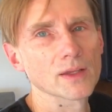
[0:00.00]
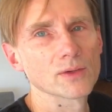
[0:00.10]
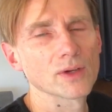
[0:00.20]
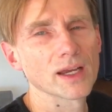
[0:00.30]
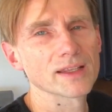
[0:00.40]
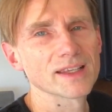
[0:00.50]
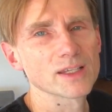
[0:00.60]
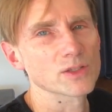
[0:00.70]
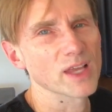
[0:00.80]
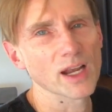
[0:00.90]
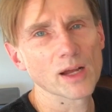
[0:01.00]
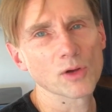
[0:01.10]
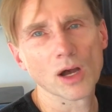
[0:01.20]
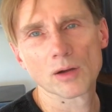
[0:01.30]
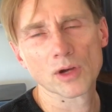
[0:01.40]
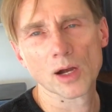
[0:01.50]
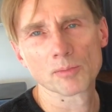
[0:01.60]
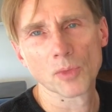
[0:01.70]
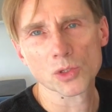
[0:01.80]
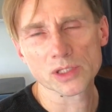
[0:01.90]
right? So that
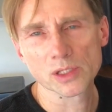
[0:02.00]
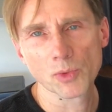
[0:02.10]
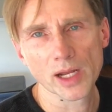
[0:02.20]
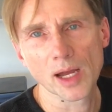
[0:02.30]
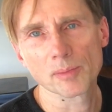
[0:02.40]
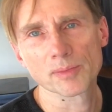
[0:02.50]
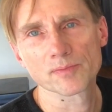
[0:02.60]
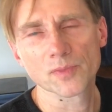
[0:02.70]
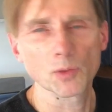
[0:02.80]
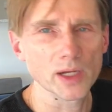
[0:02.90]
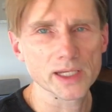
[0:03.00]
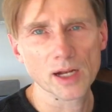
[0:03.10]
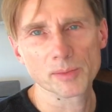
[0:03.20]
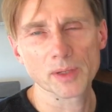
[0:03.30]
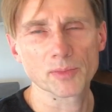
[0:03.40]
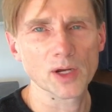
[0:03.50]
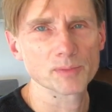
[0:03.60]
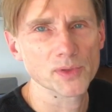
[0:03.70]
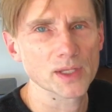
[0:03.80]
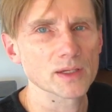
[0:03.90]
mostly went up. It went down a bit,
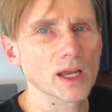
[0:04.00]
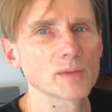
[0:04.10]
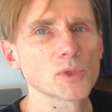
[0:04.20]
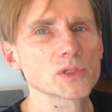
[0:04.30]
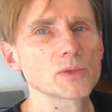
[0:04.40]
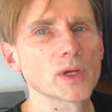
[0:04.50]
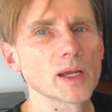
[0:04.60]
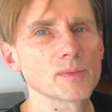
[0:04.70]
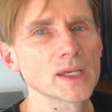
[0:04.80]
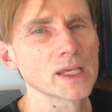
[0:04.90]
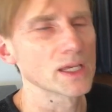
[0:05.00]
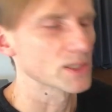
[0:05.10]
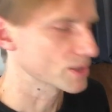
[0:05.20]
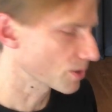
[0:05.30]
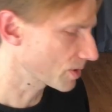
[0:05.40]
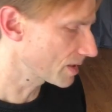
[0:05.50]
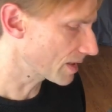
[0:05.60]
right? But then it kind of mostly went up. So it